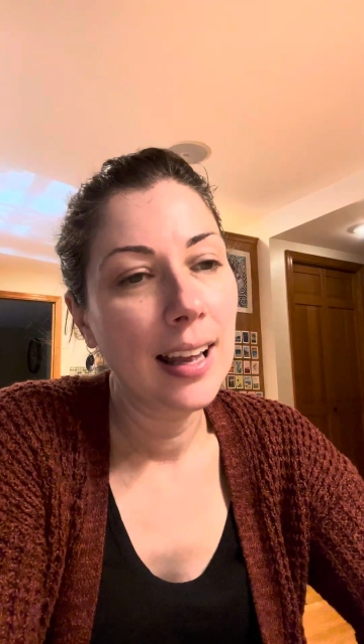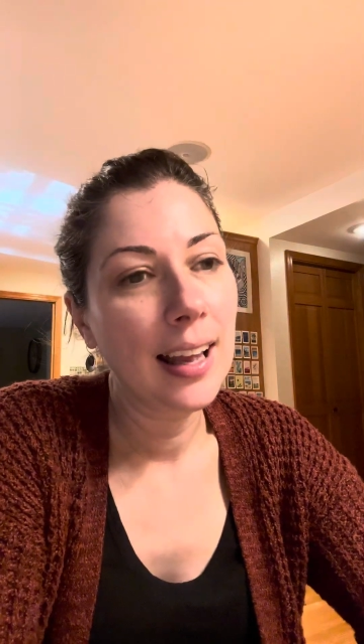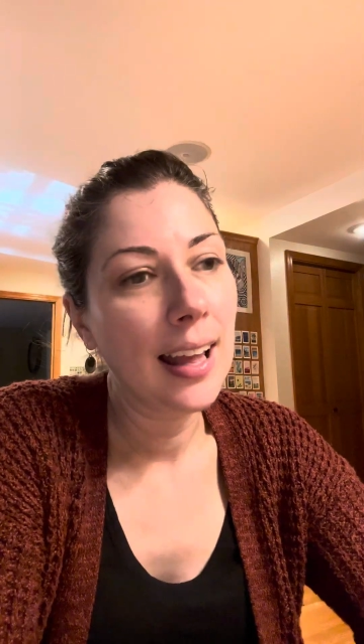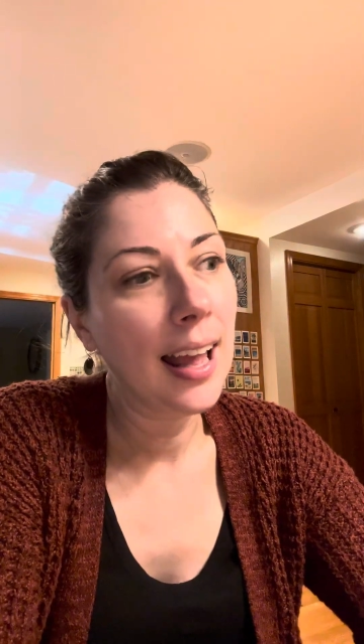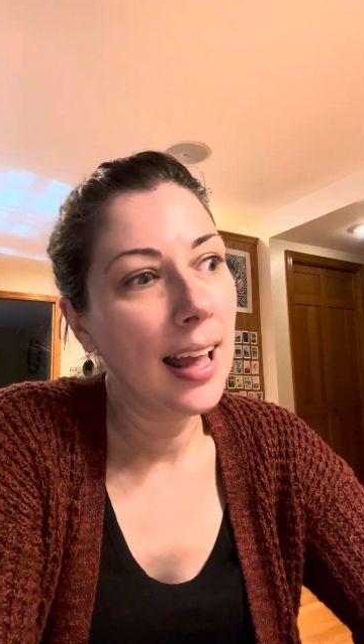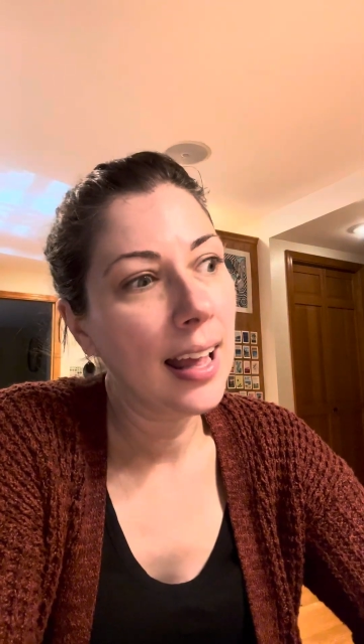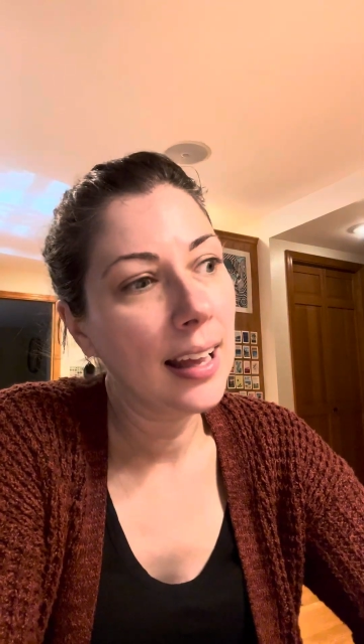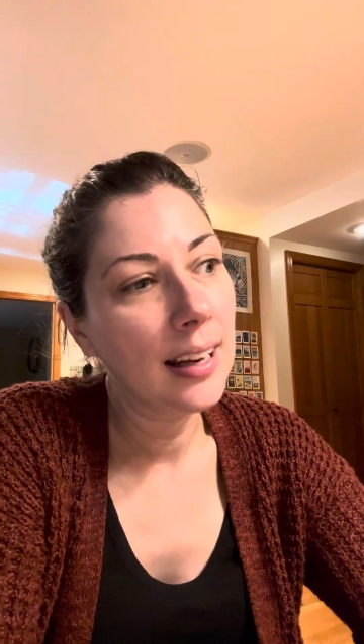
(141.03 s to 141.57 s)

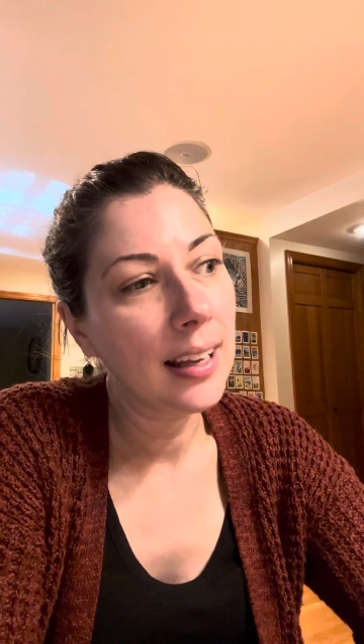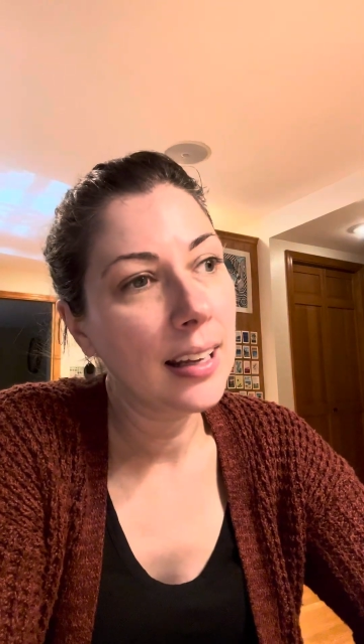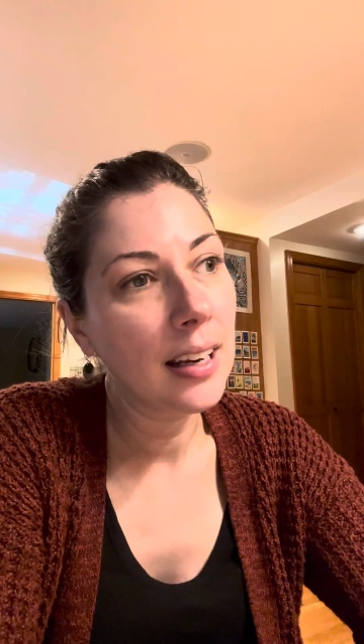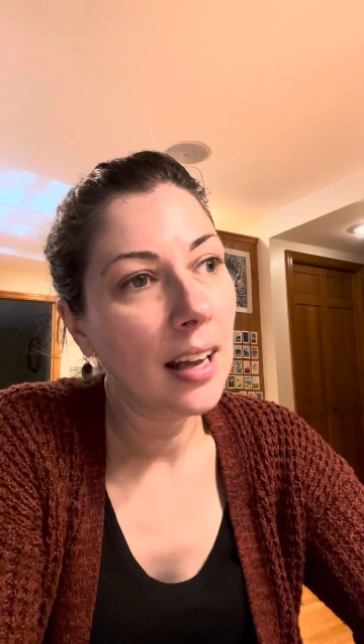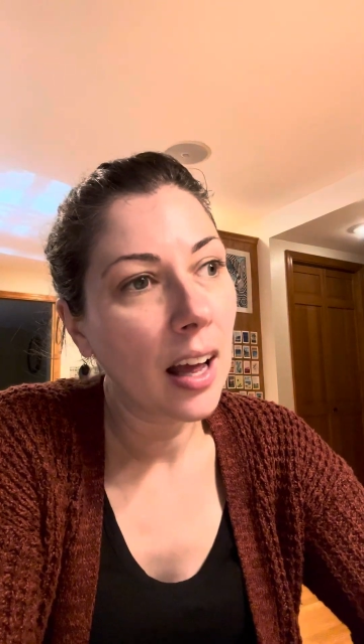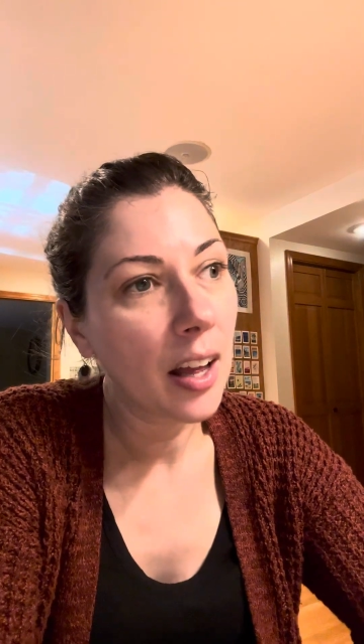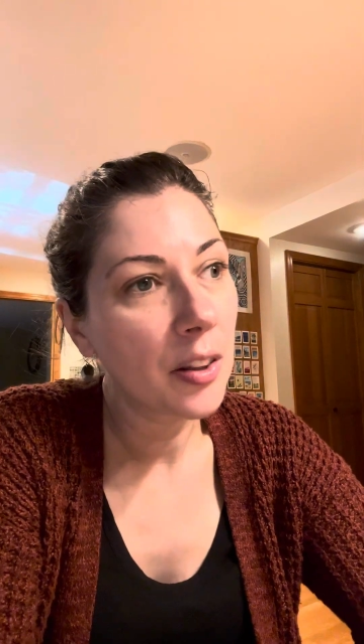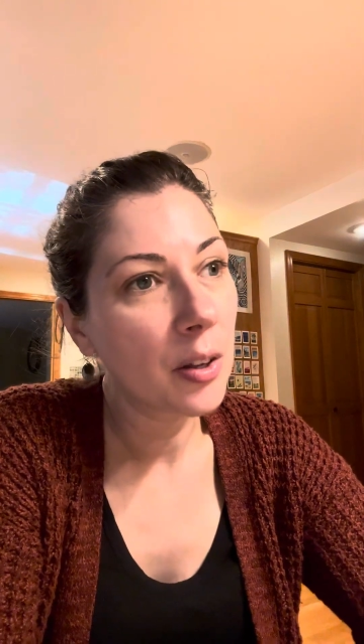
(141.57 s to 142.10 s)
And
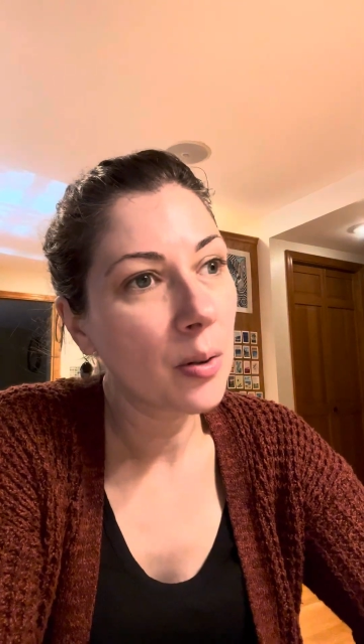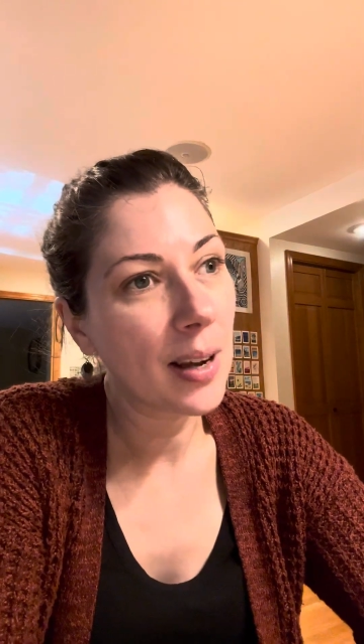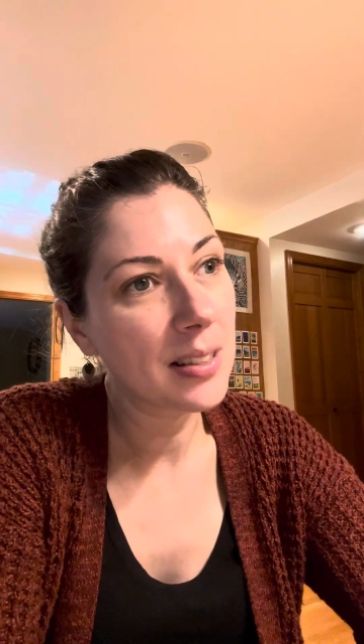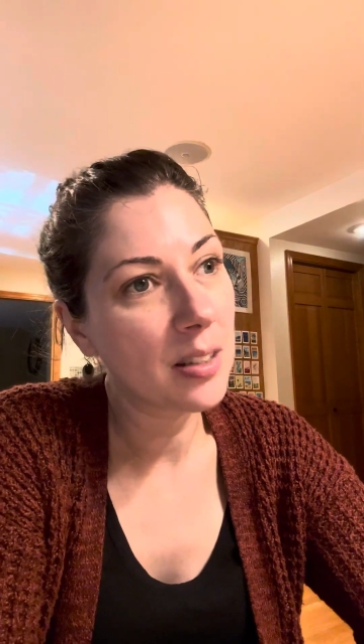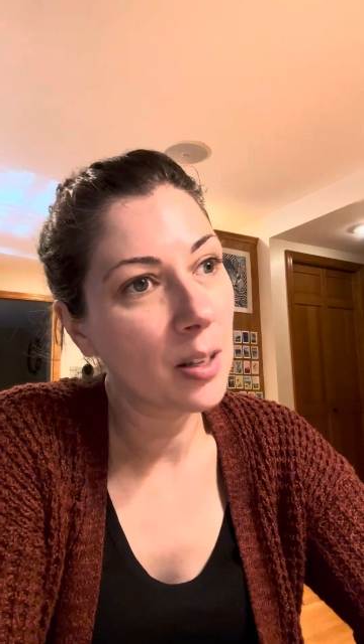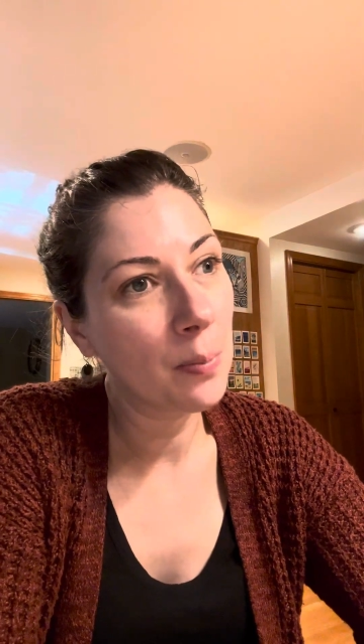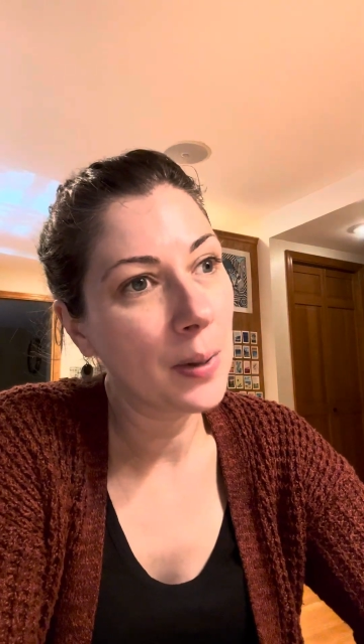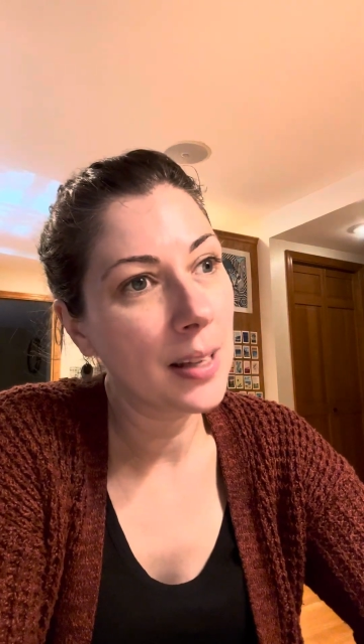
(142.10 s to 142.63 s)
in other
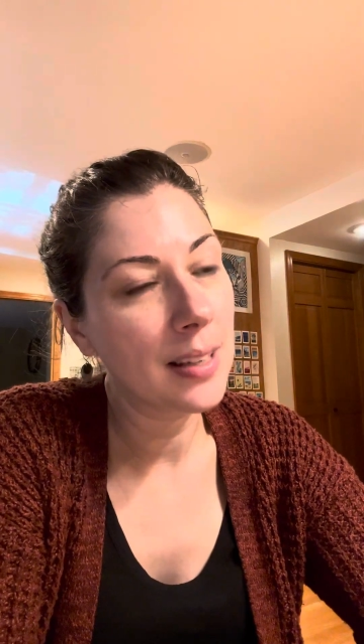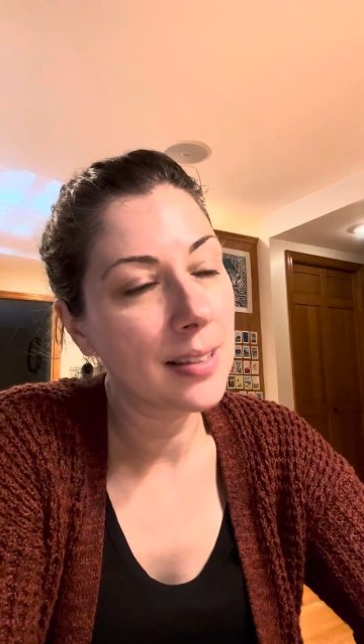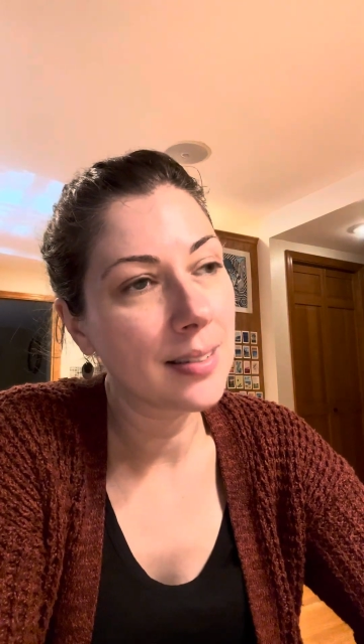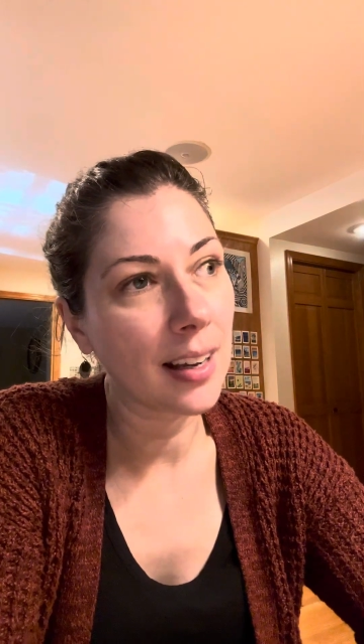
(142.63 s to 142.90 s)
recipes,